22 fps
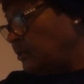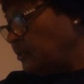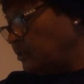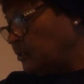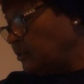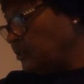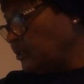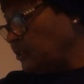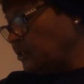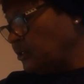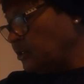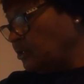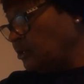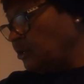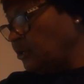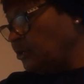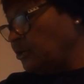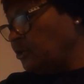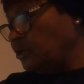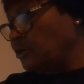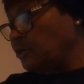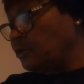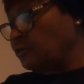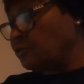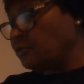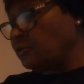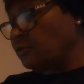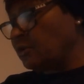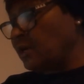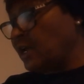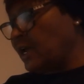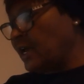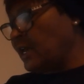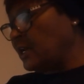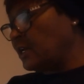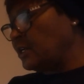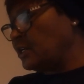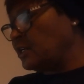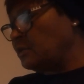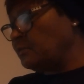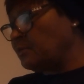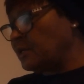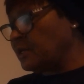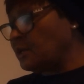This is all you're going to do. Add a
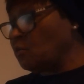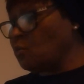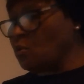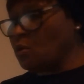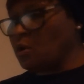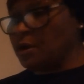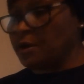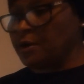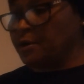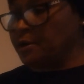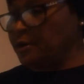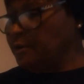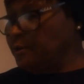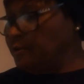little bit of water.